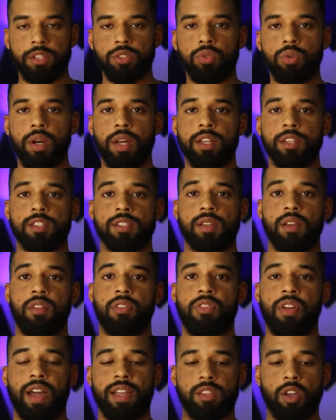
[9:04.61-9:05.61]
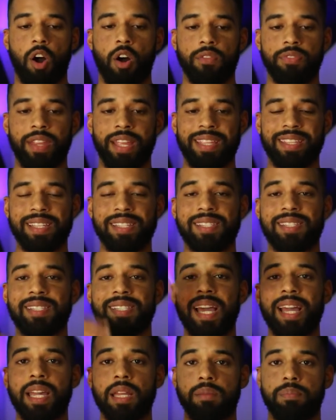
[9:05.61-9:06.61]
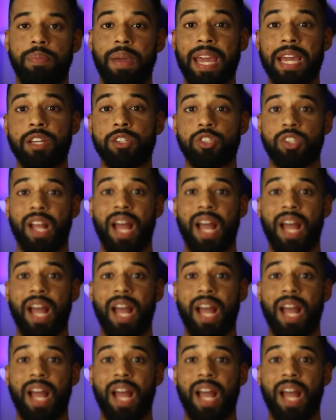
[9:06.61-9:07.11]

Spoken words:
do is then in the second page,